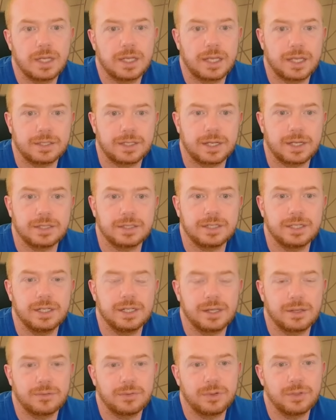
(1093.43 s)
I guess I can see
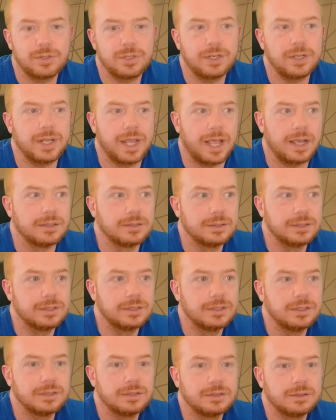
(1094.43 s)
into the future. Yeah,
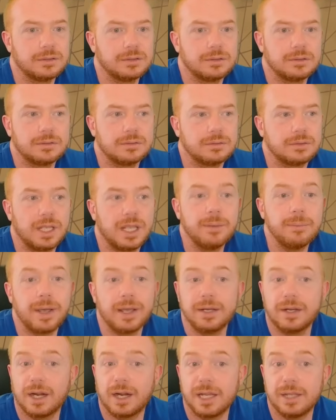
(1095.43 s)
he
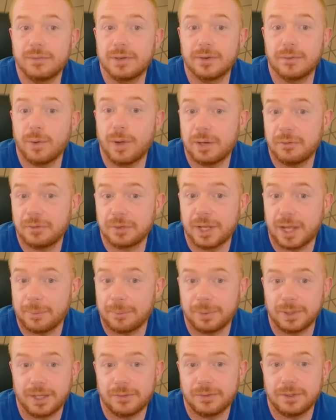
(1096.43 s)
might not even have went for
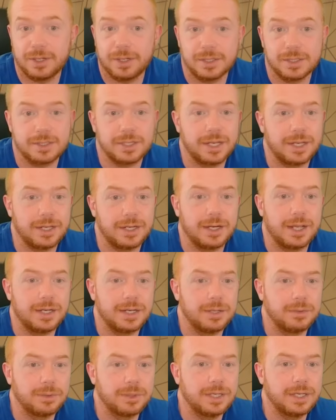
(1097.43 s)
that play if he didn't say it and I
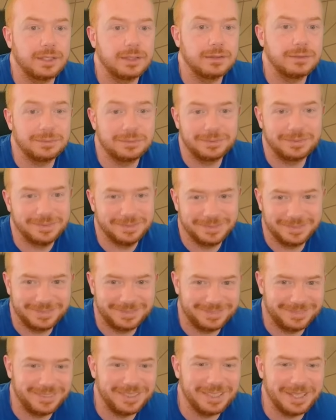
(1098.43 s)
didn't read it.
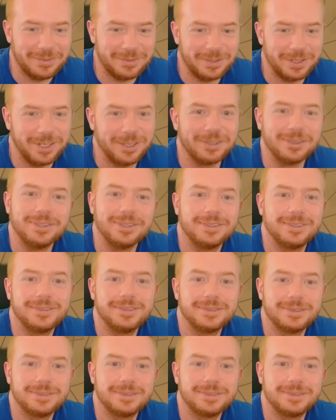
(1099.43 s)
You never know.